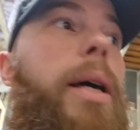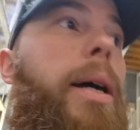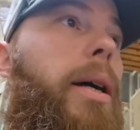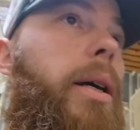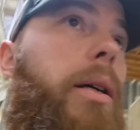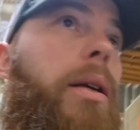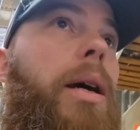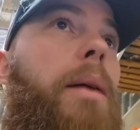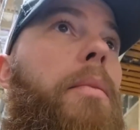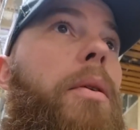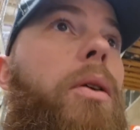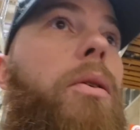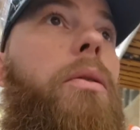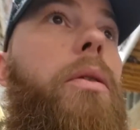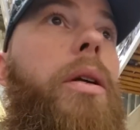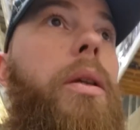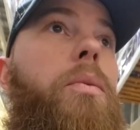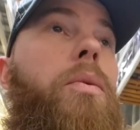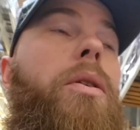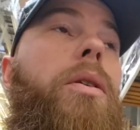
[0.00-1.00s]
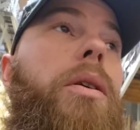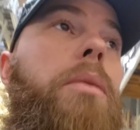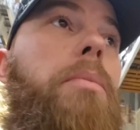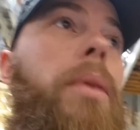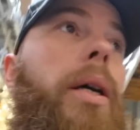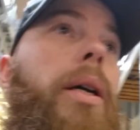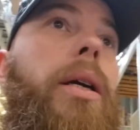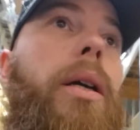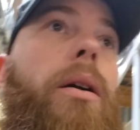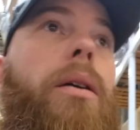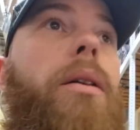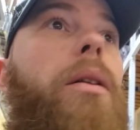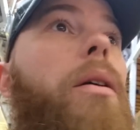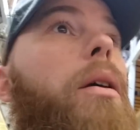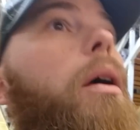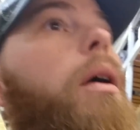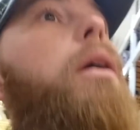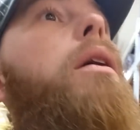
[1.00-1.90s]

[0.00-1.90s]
Now I'm already walking back out.